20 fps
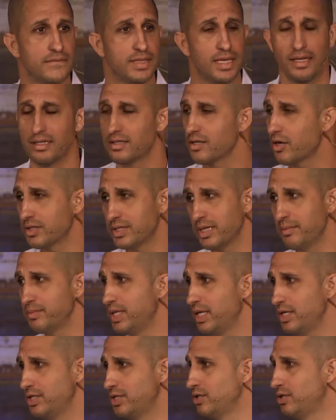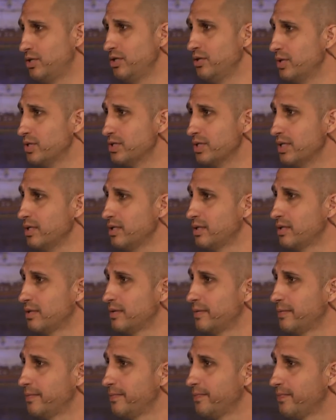And it's our temptation too, isn't it?
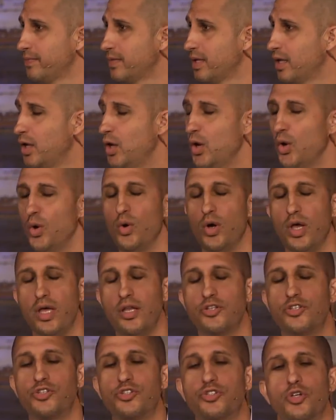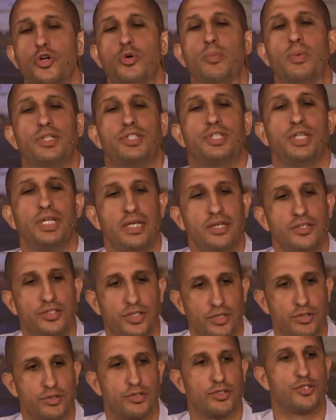It is so much
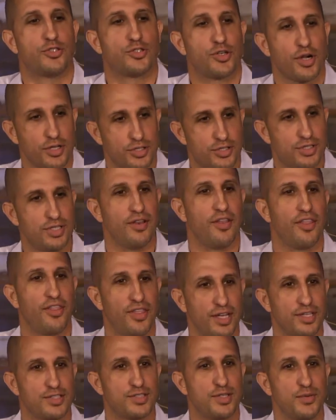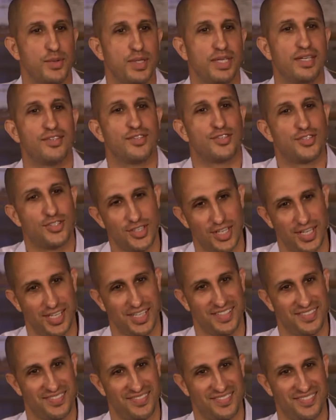easier to trust in things that we can
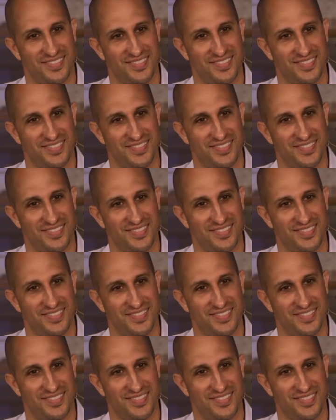see.